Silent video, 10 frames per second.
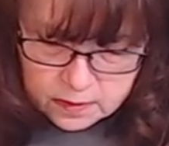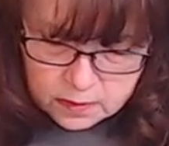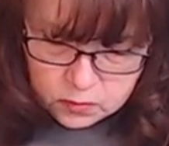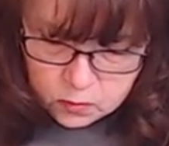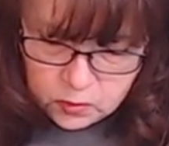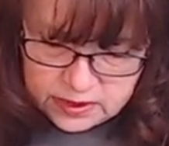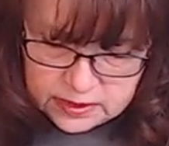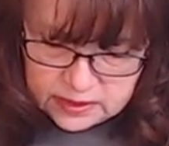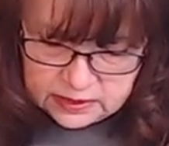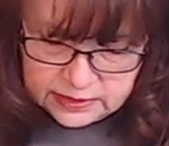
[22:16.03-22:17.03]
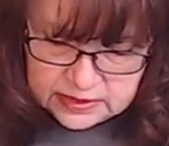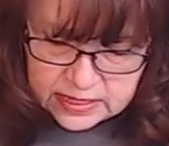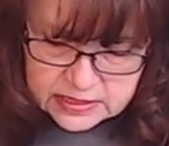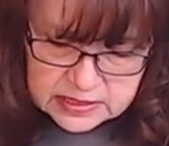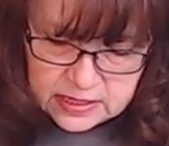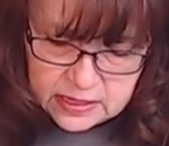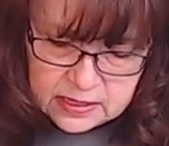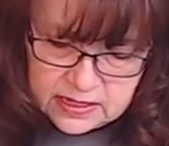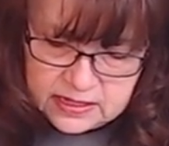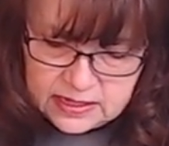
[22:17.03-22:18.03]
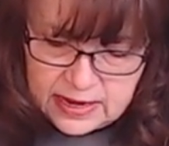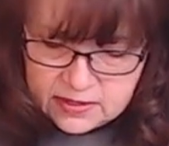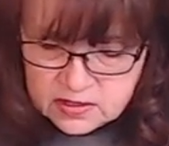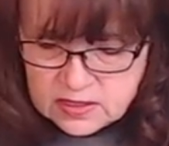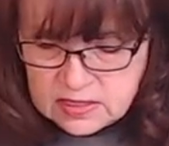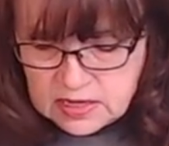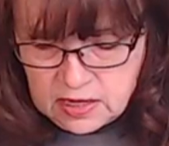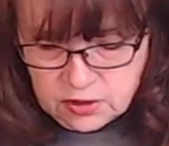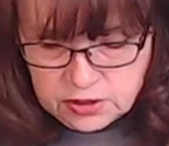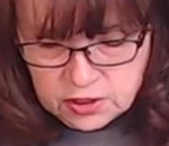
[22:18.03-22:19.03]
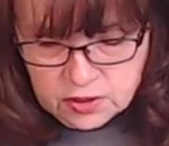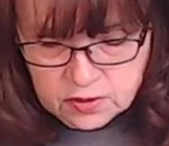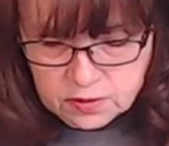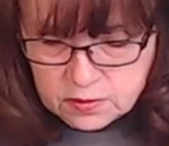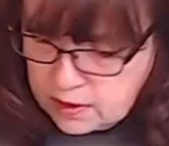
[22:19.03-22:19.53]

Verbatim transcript: We get a little dusting. It lasts a day or two.